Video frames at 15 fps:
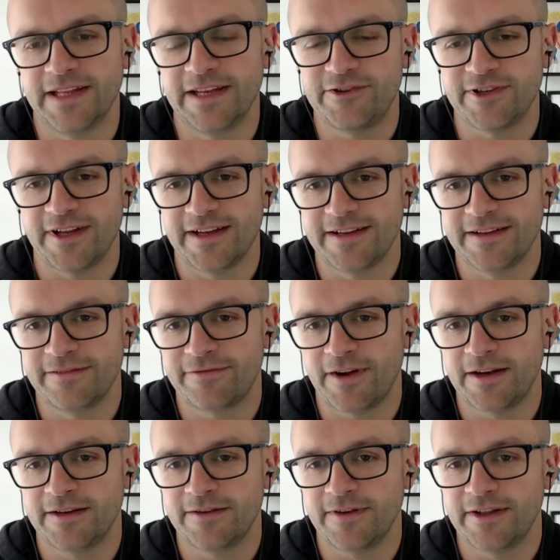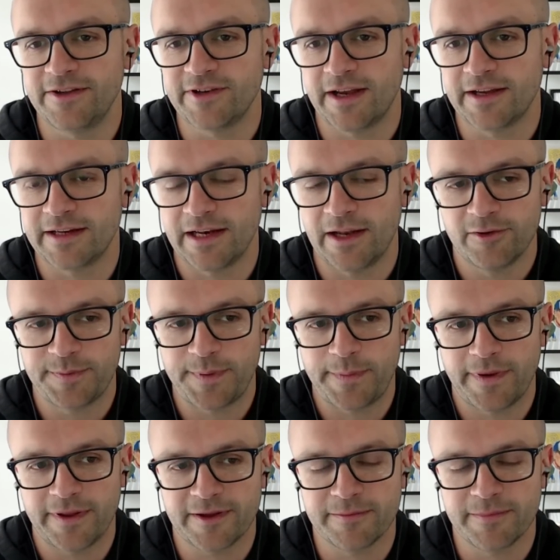Leeds United, friend of Leeds United. He'll always be
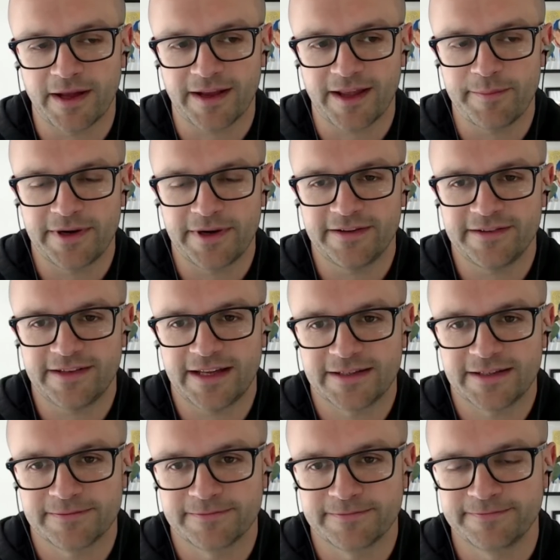welcome back, him and his dad.